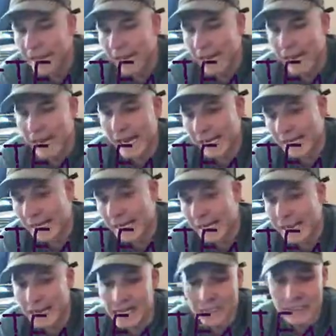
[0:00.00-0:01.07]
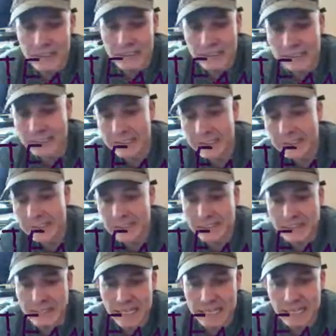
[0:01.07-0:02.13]
And they had decent
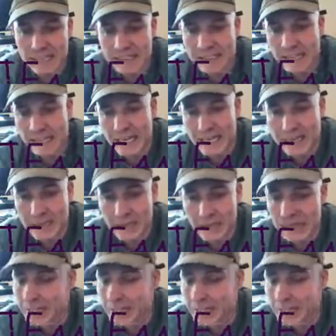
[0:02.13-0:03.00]
success in the NHL.